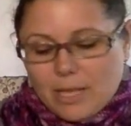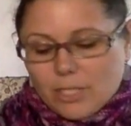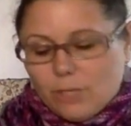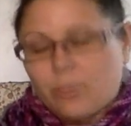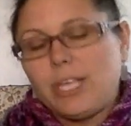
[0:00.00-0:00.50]

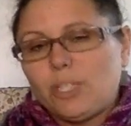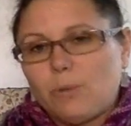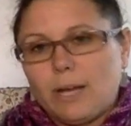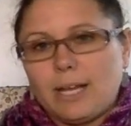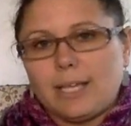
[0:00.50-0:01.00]
So this
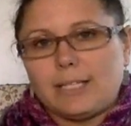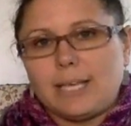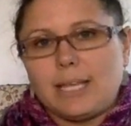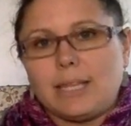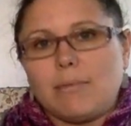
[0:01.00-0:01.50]
one is
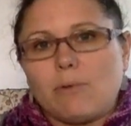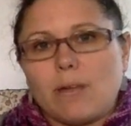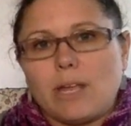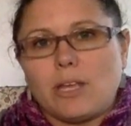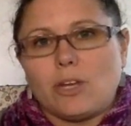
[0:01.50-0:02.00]
the
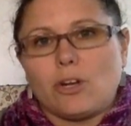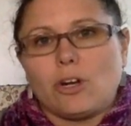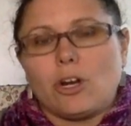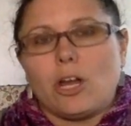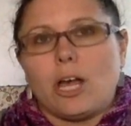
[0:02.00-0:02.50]
Liberate
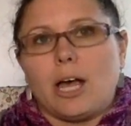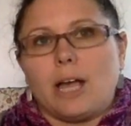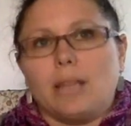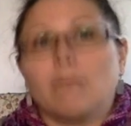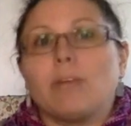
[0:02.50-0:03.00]
Your
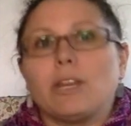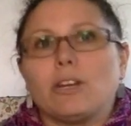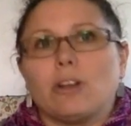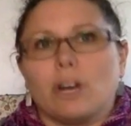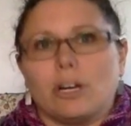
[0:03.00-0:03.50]

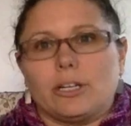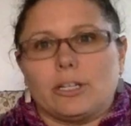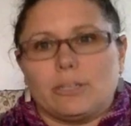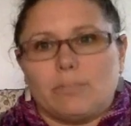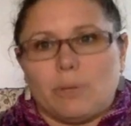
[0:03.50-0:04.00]
Art
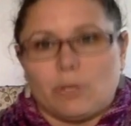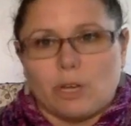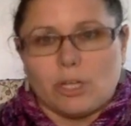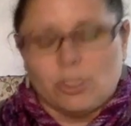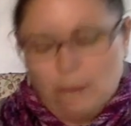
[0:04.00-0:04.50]

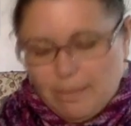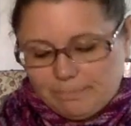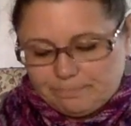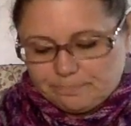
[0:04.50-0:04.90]
postcard swap.